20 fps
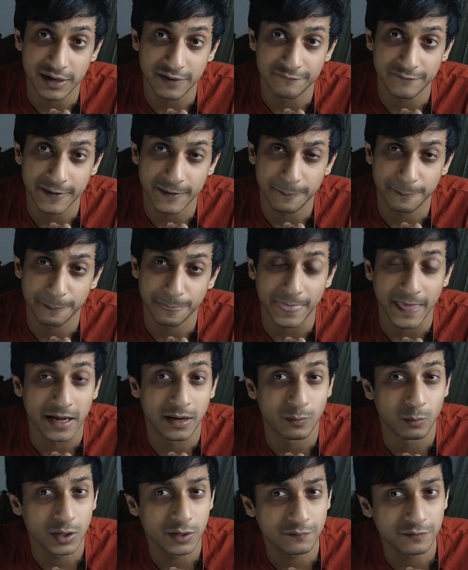One of the
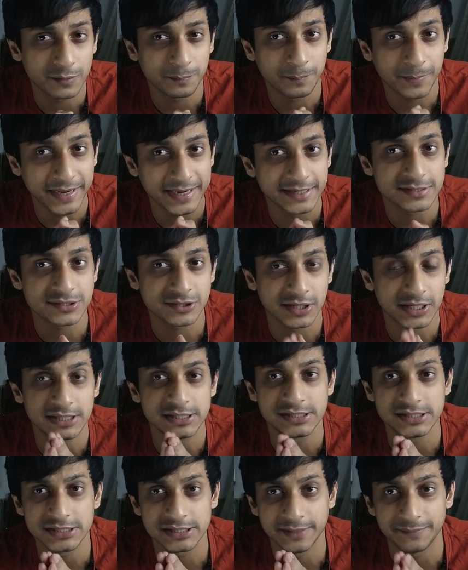paid strategies, let me
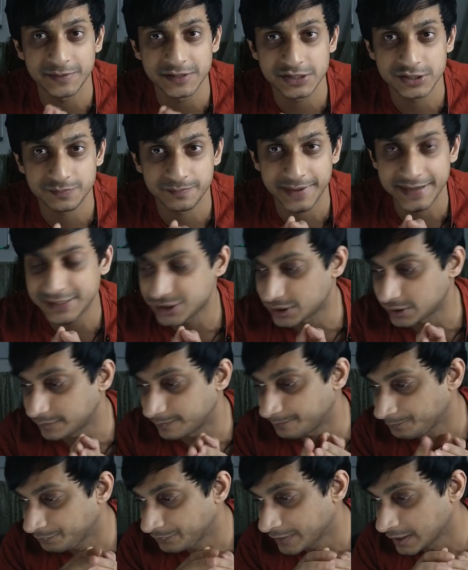just mention
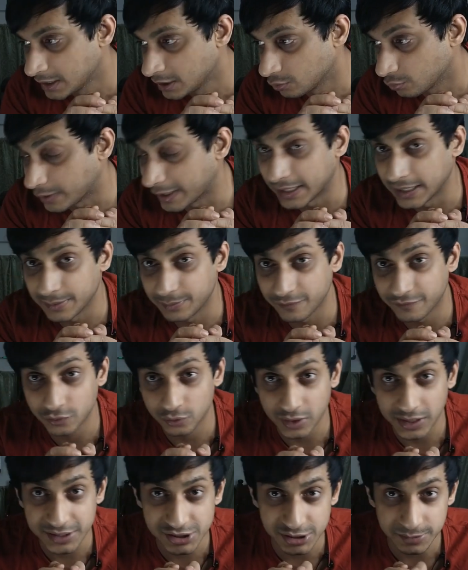quickly before I jump
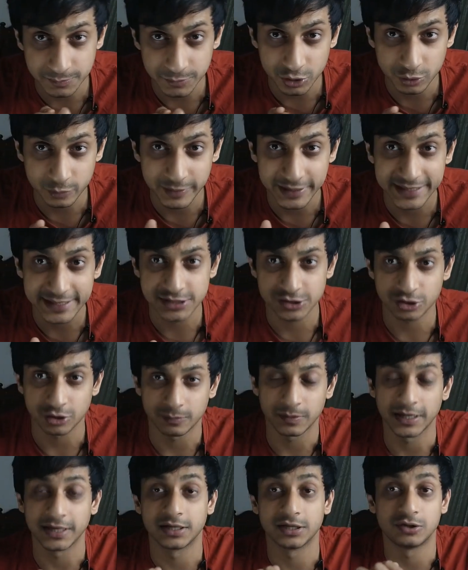onto my desktop, like to
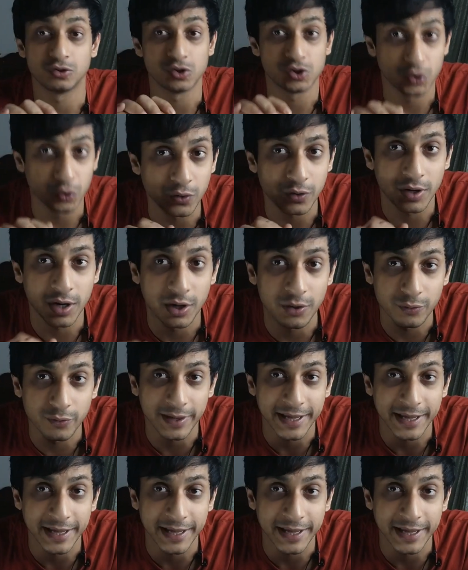show you how do you get it.